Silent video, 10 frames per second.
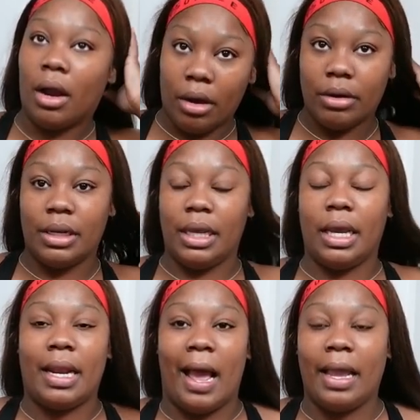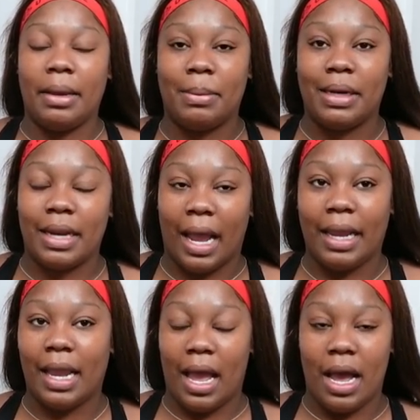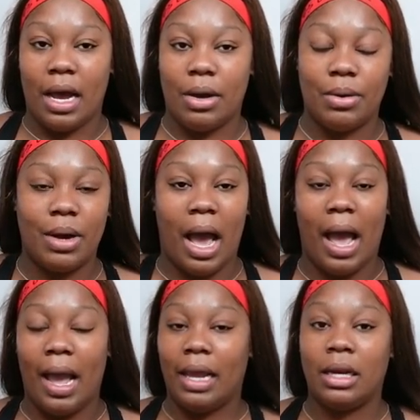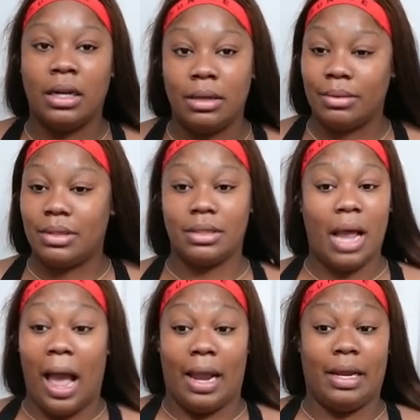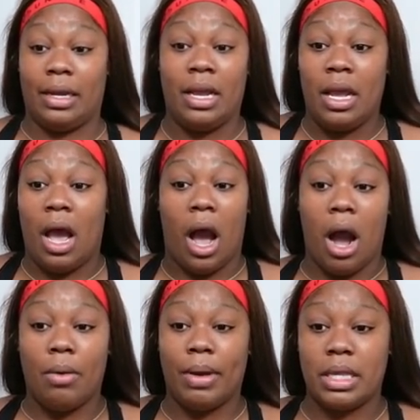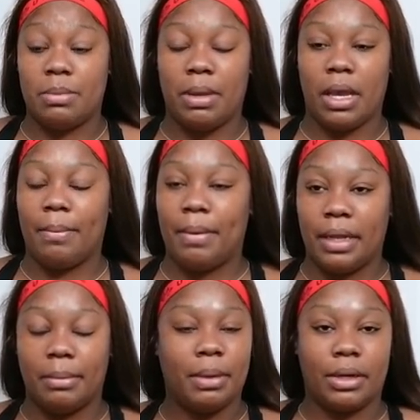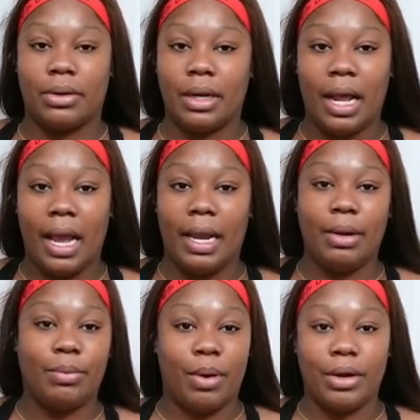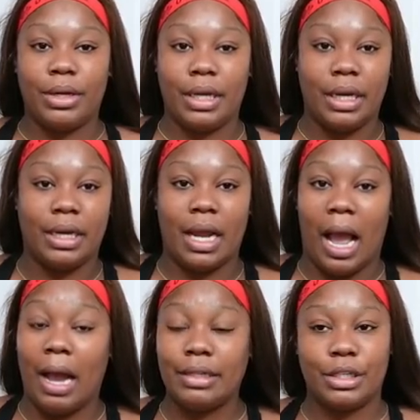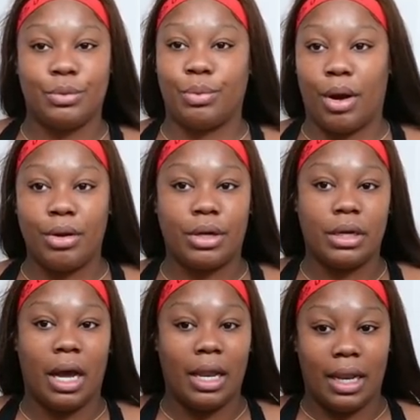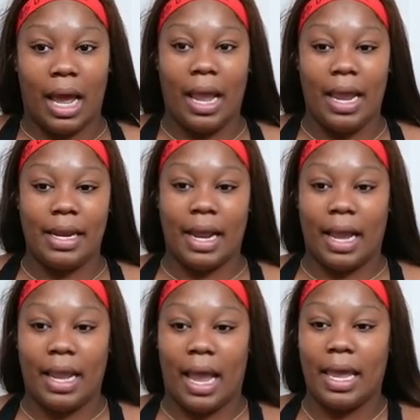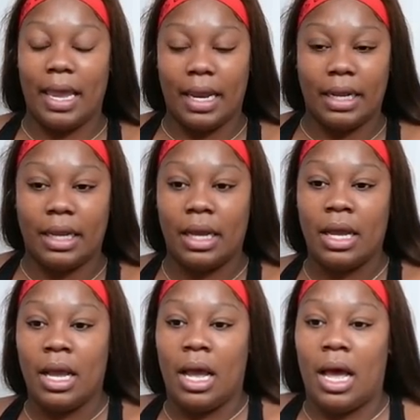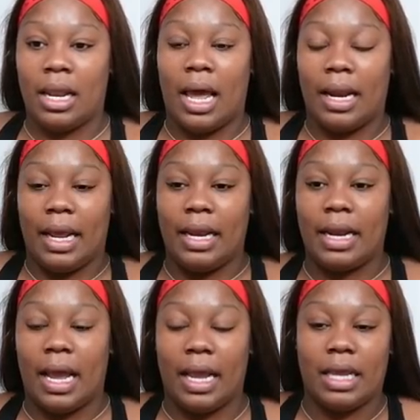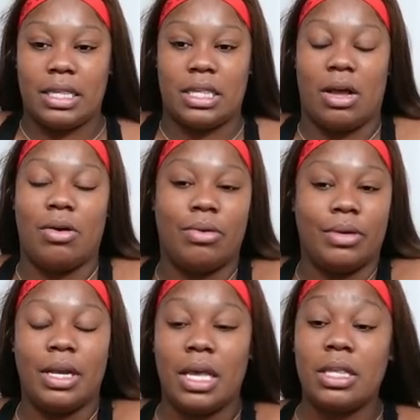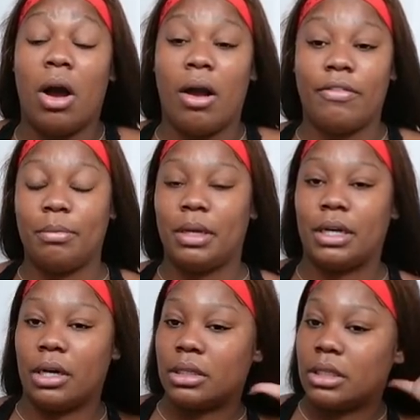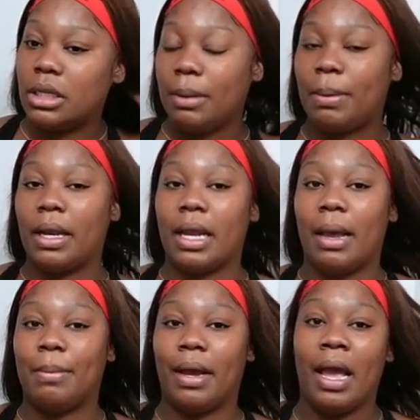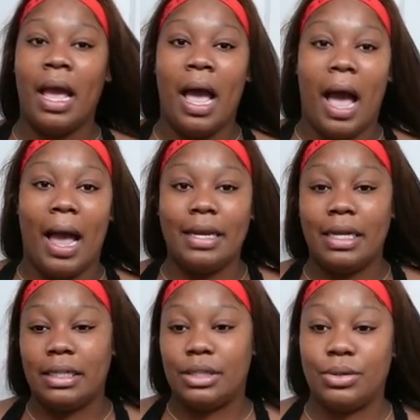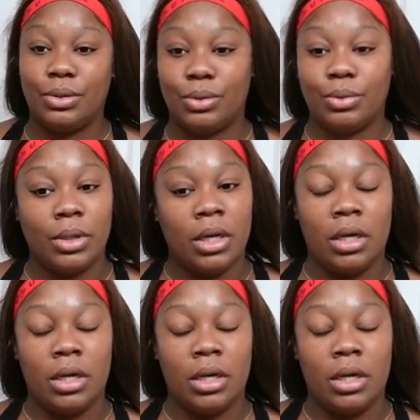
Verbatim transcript: early and I am a night owl. I I always be up in the middle of the night working. I just work a lot at night. I edit a lot at night. So it's hard for me to go to sleep at night, but I need to